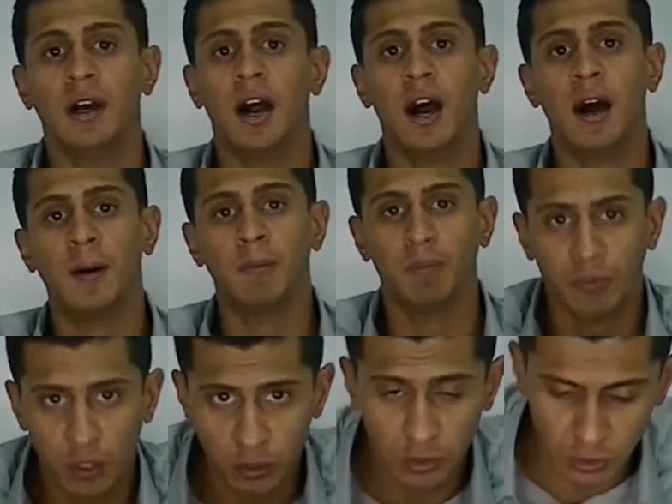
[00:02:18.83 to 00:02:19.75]
Um,
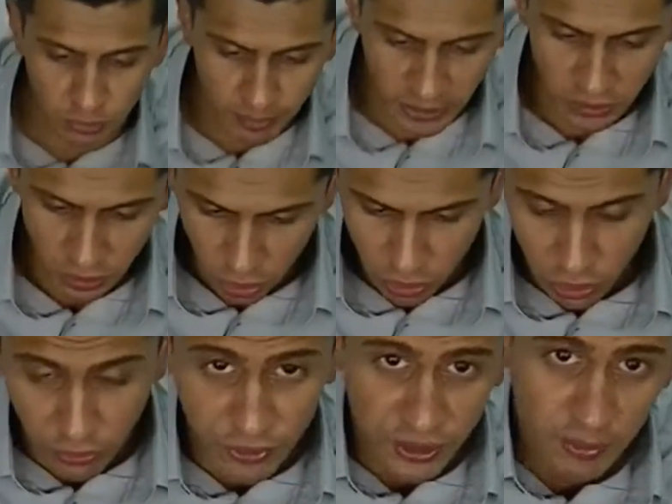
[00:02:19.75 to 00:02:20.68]
your 2 bays locked
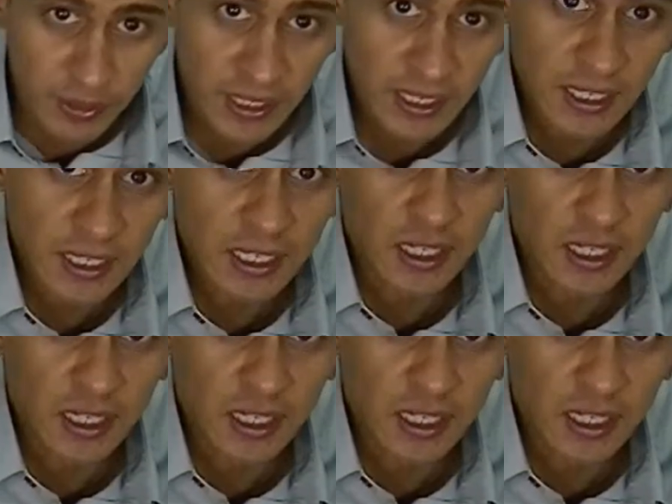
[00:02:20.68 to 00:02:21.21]
off at the beginning